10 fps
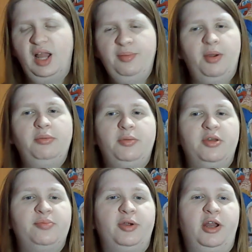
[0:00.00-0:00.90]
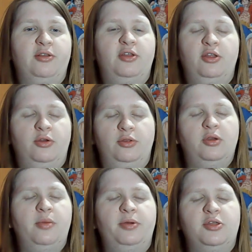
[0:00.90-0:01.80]
I probably mispronounced it. Don't
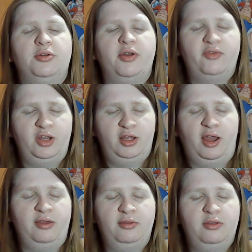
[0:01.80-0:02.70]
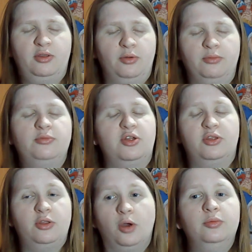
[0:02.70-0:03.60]
look at pictures of it. Don't.
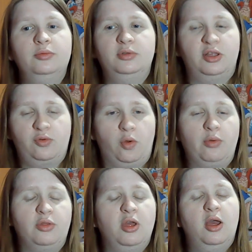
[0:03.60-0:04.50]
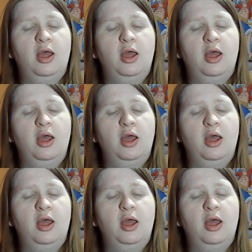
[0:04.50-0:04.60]
It's gross.